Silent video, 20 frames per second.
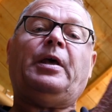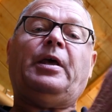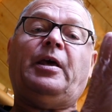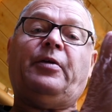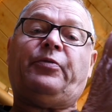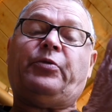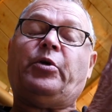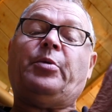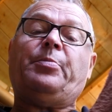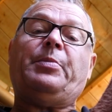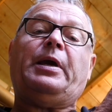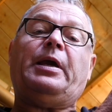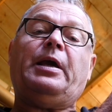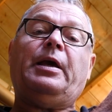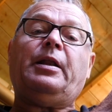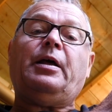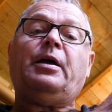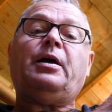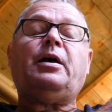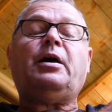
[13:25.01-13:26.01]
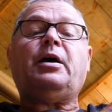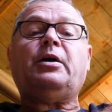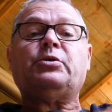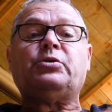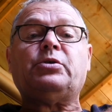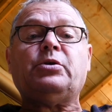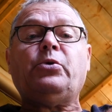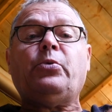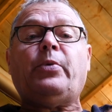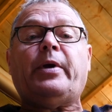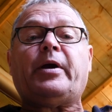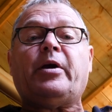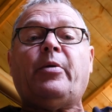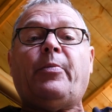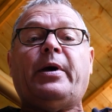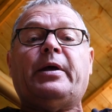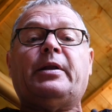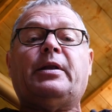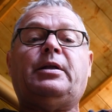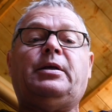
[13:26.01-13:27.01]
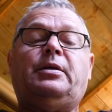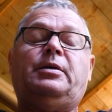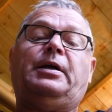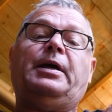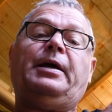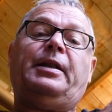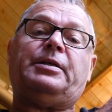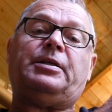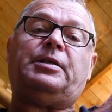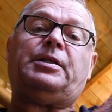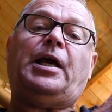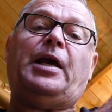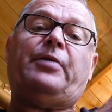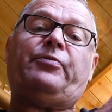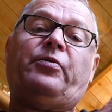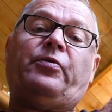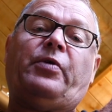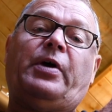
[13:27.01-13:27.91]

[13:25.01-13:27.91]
If you're a beginner, I do recommend you get a stave of